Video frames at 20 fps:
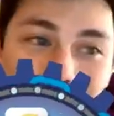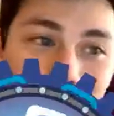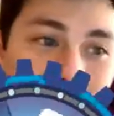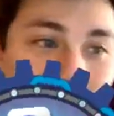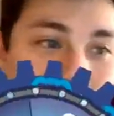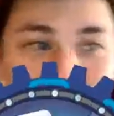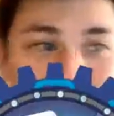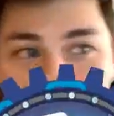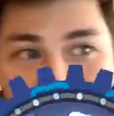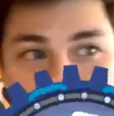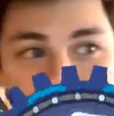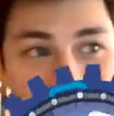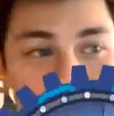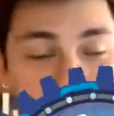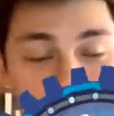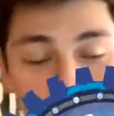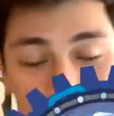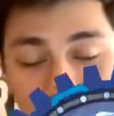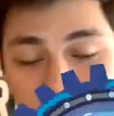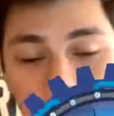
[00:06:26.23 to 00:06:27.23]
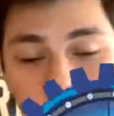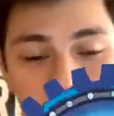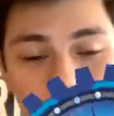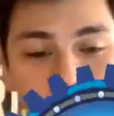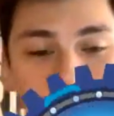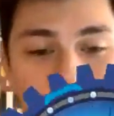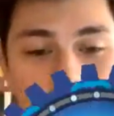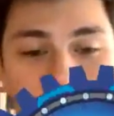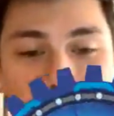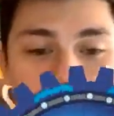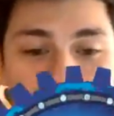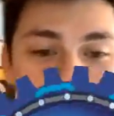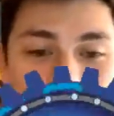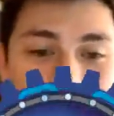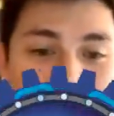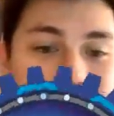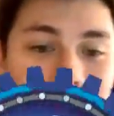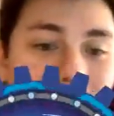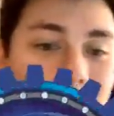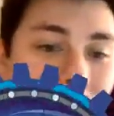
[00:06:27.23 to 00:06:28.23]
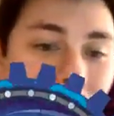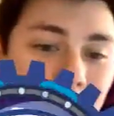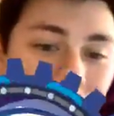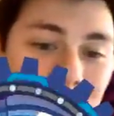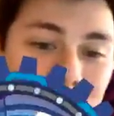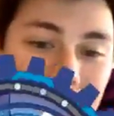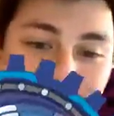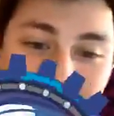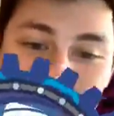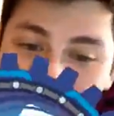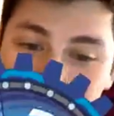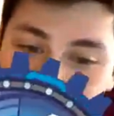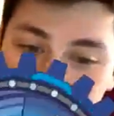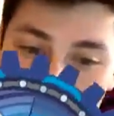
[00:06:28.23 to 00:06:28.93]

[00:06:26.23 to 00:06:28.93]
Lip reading: on my pedestal every week about that. It's